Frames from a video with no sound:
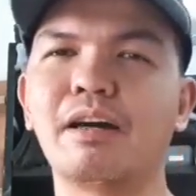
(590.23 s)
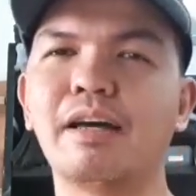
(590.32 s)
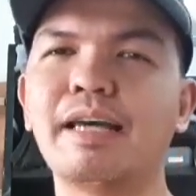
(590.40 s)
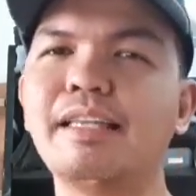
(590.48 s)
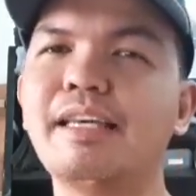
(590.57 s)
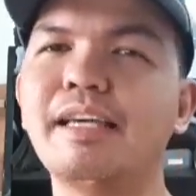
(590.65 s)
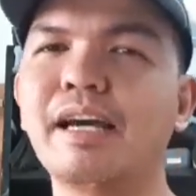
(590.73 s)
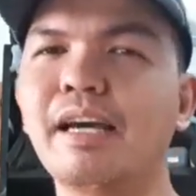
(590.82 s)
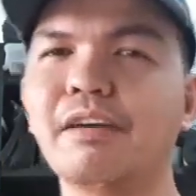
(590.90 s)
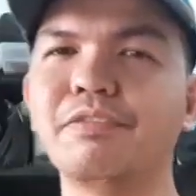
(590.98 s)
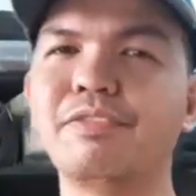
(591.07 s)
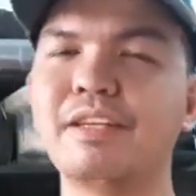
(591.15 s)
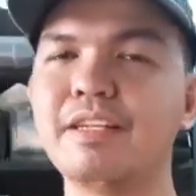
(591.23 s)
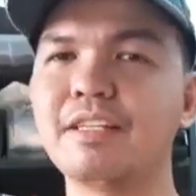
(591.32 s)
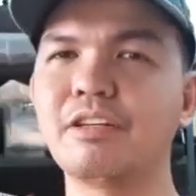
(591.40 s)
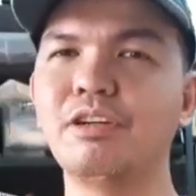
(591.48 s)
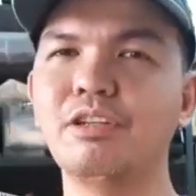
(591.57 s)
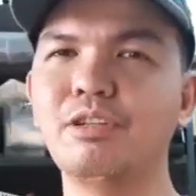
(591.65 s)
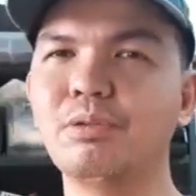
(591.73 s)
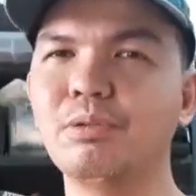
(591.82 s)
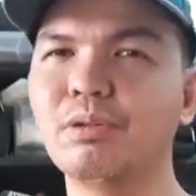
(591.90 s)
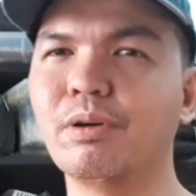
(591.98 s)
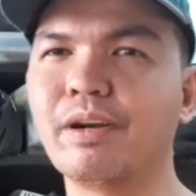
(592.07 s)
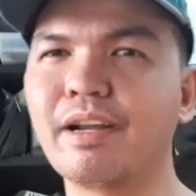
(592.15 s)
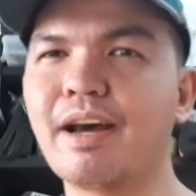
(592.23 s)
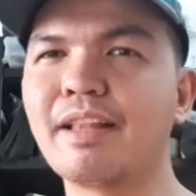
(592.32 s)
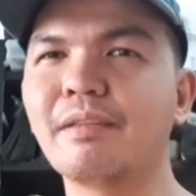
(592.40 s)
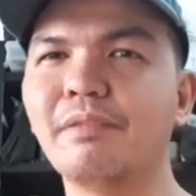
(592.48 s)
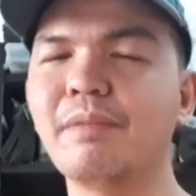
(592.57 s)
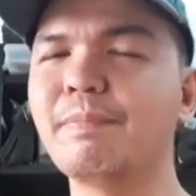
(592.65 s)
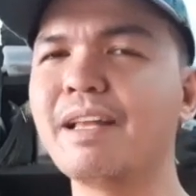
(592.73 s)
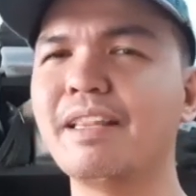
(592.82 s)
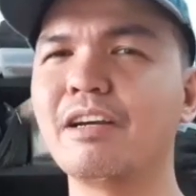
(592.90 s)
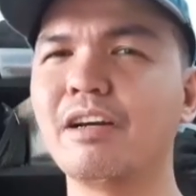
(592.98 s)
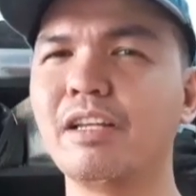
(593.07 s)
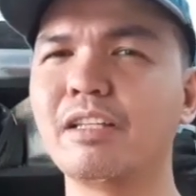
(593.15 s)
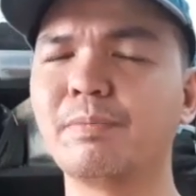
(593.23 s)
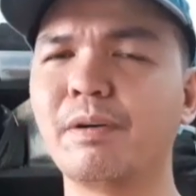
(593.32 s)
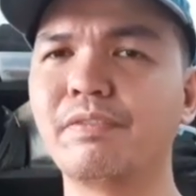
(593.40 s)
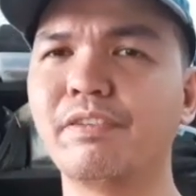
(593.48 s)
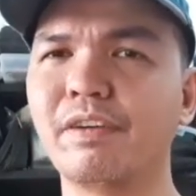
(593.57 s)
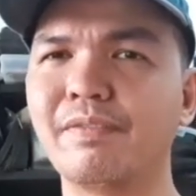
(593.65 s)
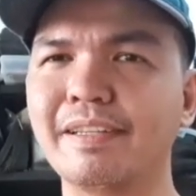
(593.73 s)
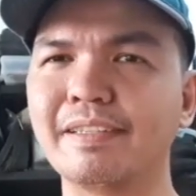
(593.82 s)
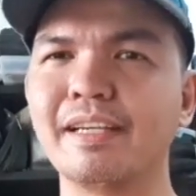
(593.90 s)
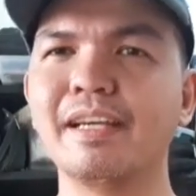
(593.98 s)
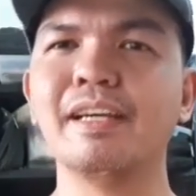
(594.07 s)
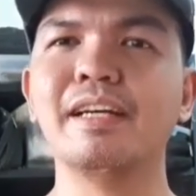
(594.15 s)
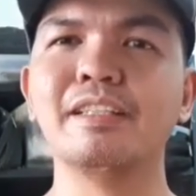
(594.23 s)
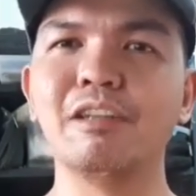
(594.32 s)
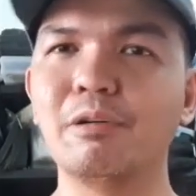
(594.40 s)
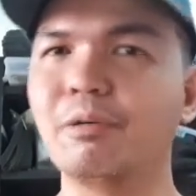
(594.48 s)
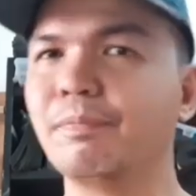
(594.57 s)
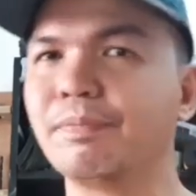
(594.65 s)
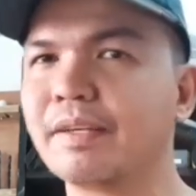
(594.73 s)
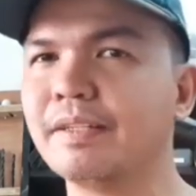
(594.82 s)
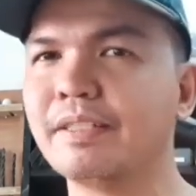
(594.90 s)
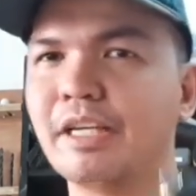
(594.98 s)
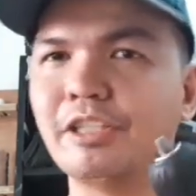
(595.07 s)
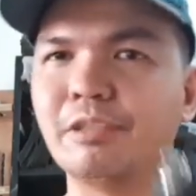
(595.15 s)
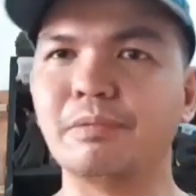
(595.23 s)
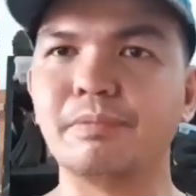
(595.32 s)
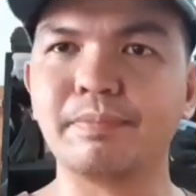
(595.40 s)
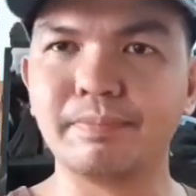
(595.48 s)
idea if this is a good tool or not, depending on its performance. So stay tuned.